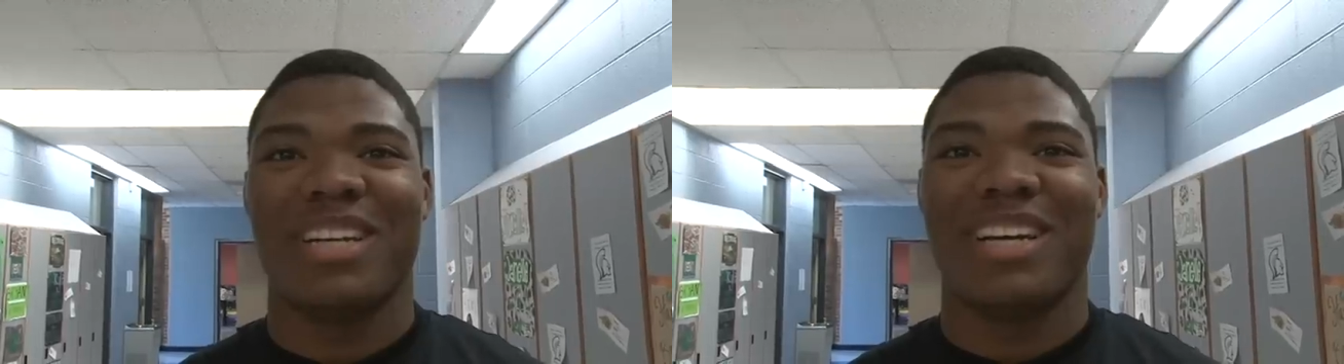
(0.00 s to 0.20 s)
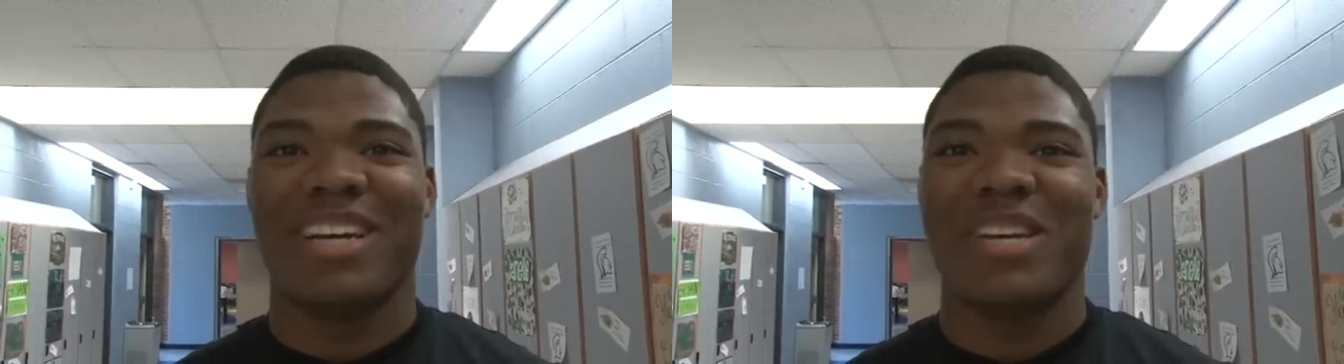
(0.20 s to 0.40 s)

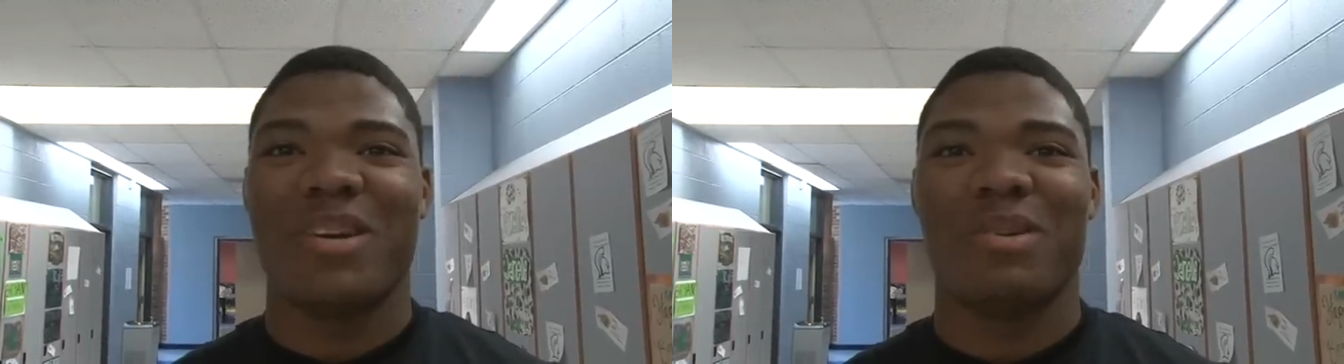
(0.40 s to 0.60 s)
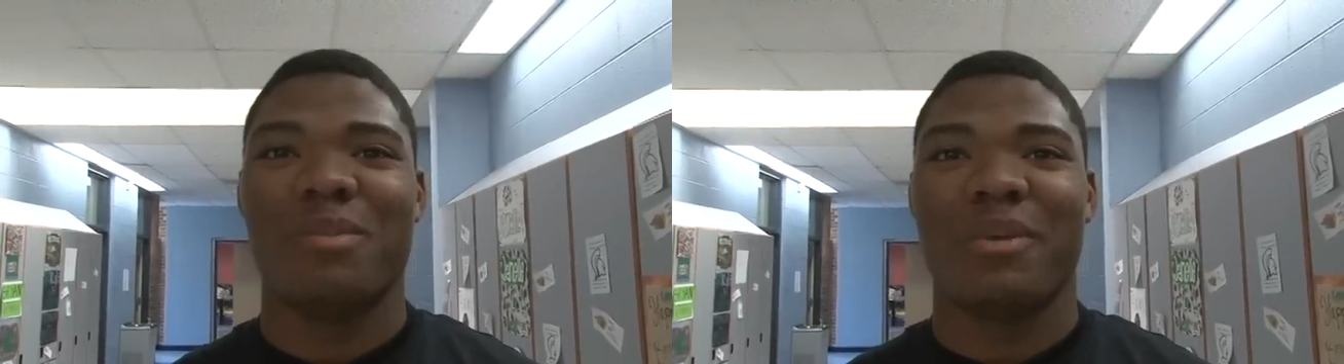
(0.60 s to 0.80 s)
Uh, you
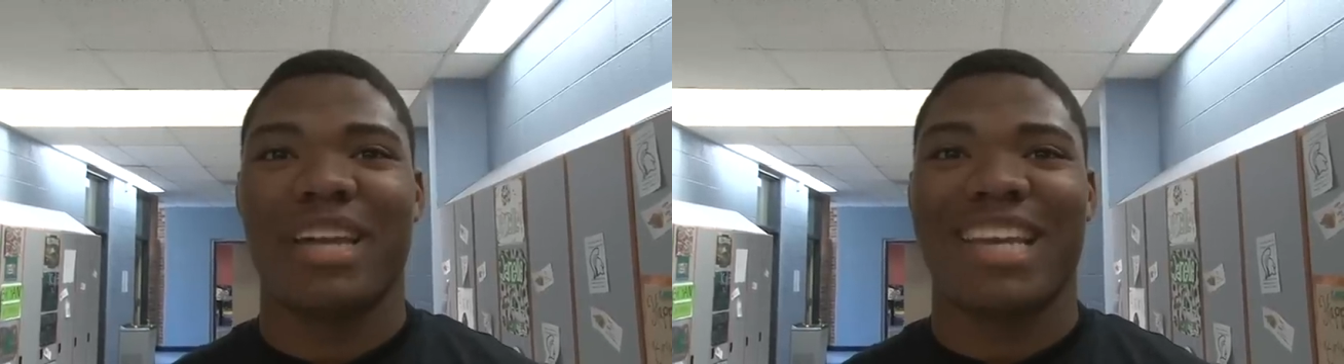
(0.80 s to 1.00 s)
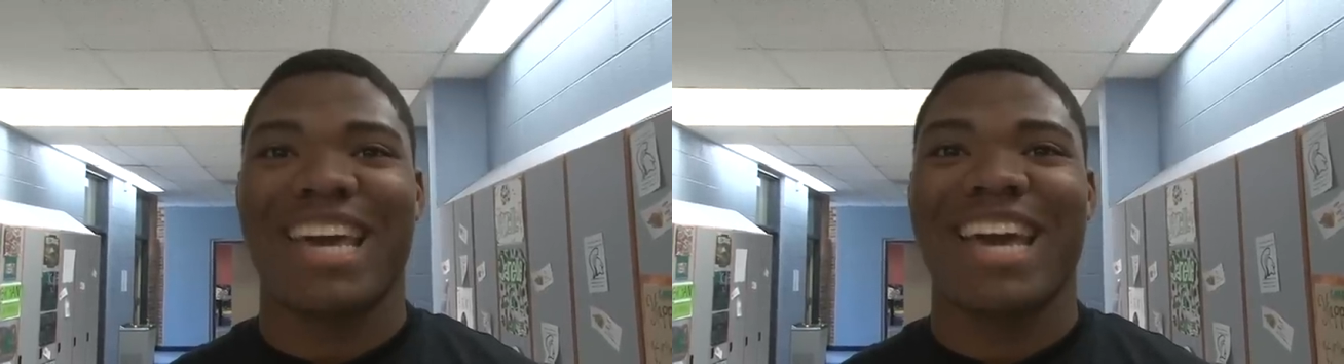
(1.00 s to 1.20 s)
know, we
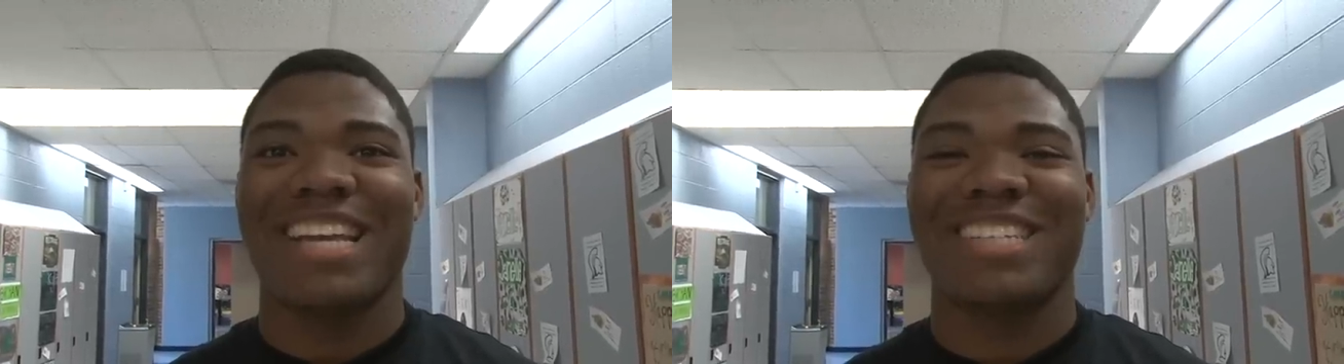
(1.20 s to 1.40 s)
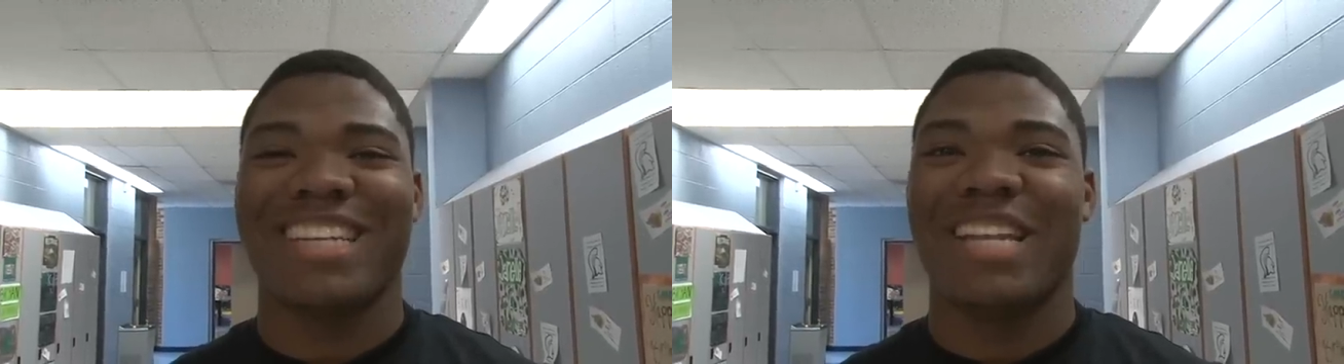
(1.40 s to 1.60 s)
played
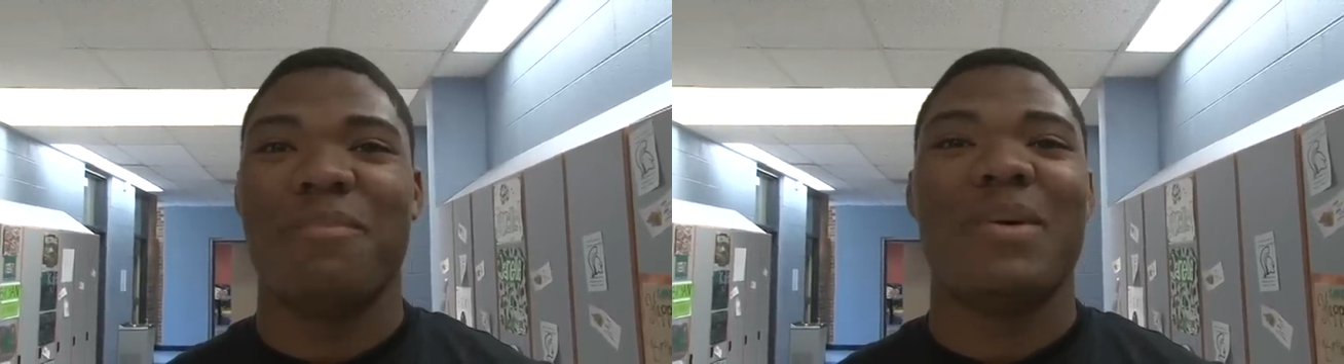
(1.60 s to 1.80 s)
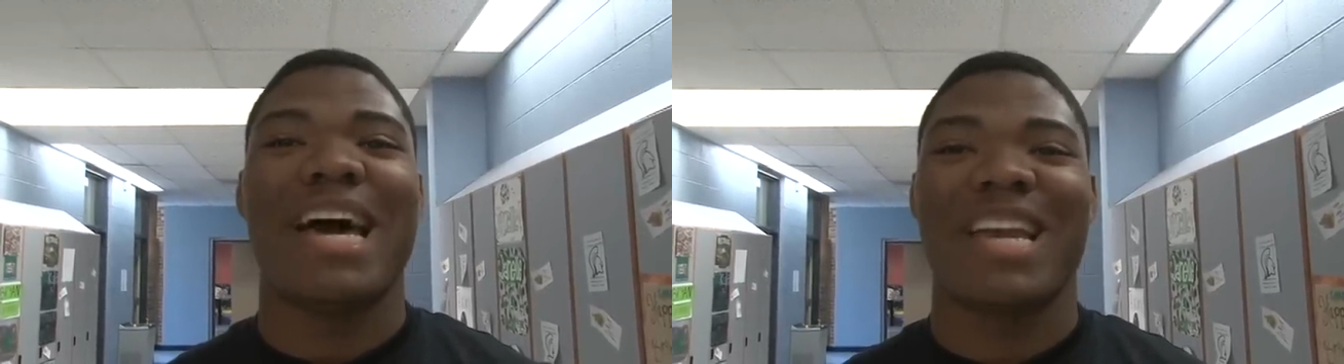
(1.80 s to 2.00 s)
catch in the
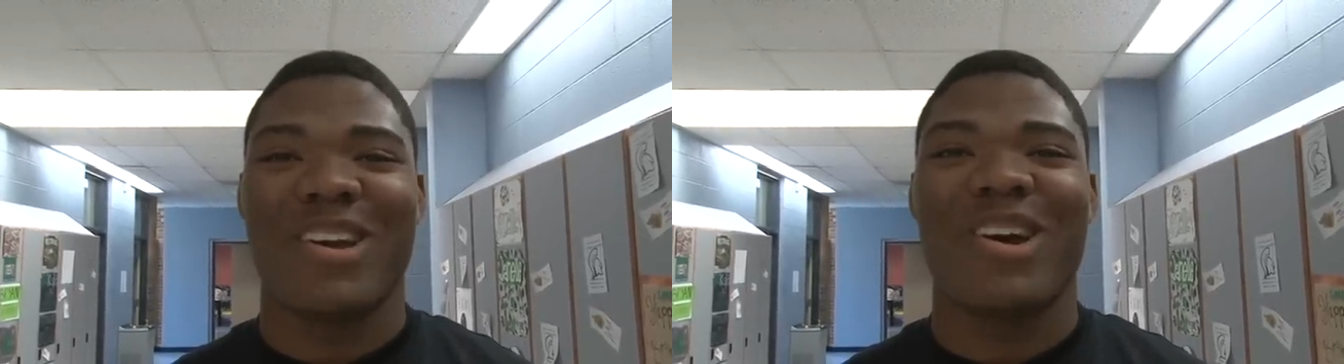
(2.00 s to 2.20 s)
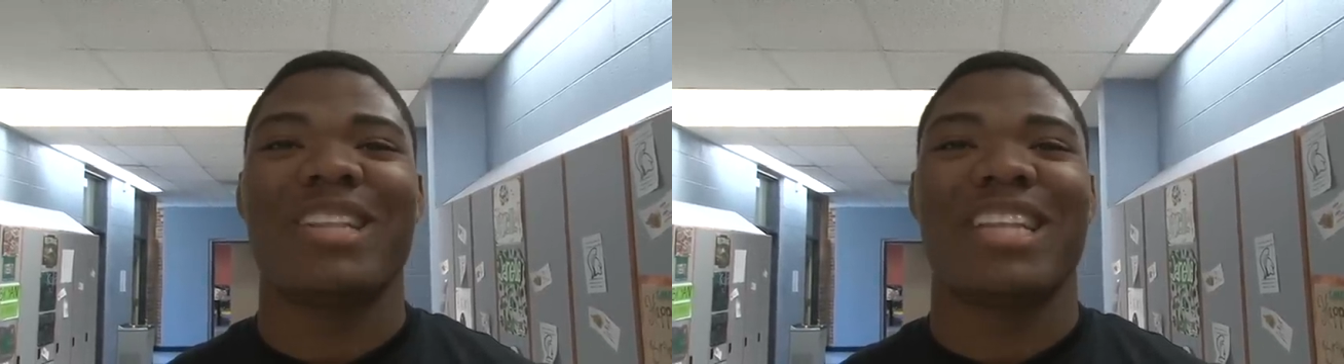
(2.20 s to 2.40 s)

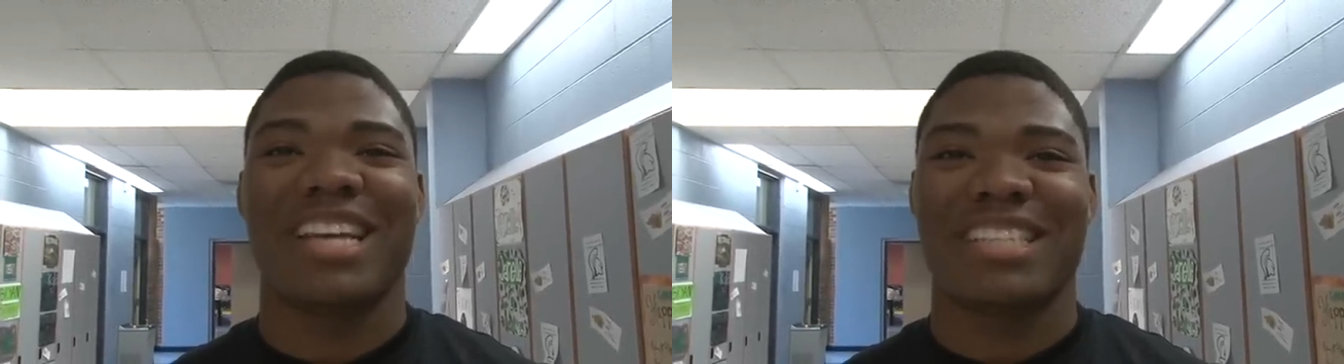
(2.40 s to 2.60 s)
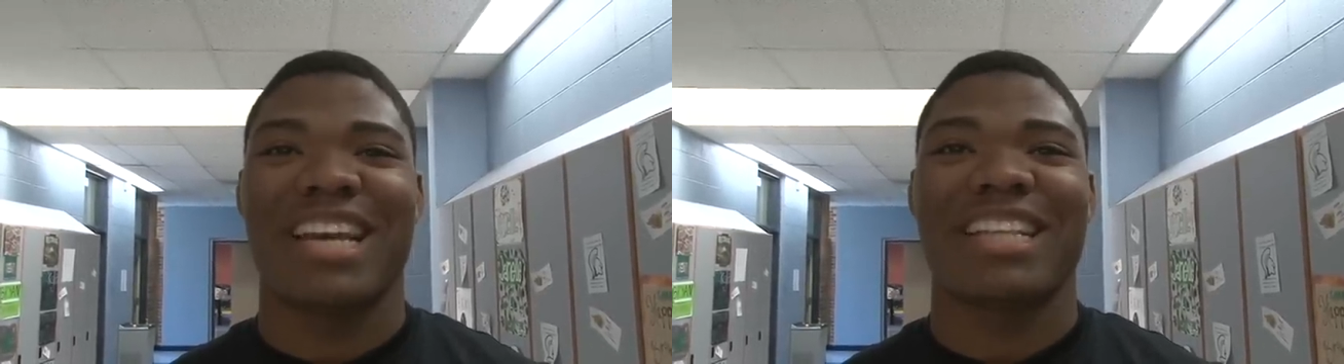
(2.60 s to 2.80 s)
backyard and
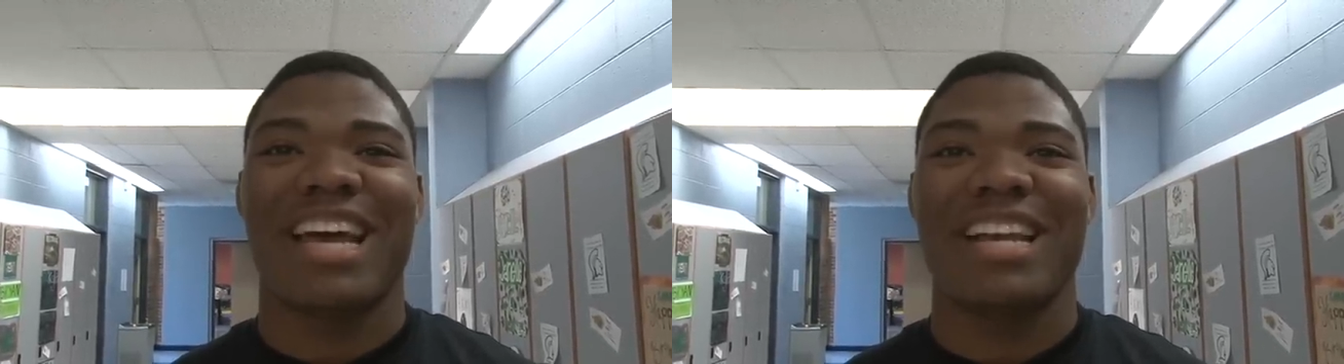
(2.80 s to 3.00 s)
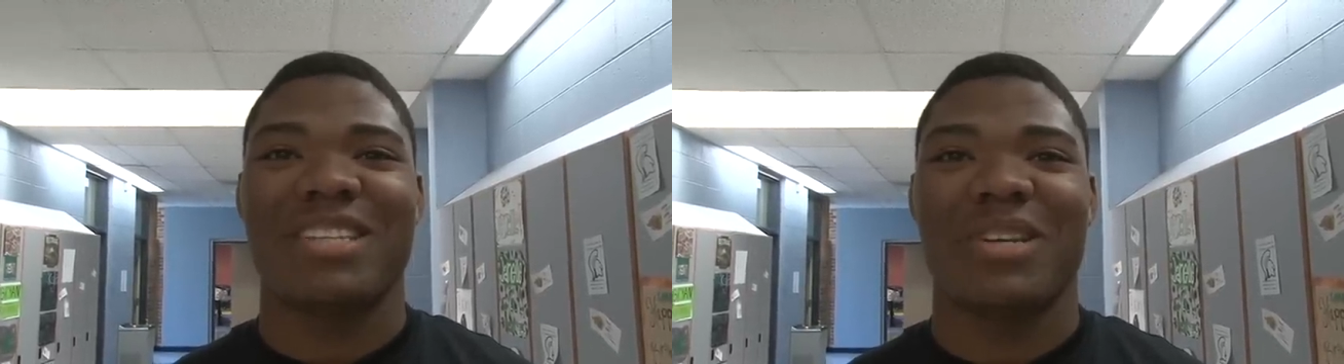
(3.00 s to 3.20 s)
things like that.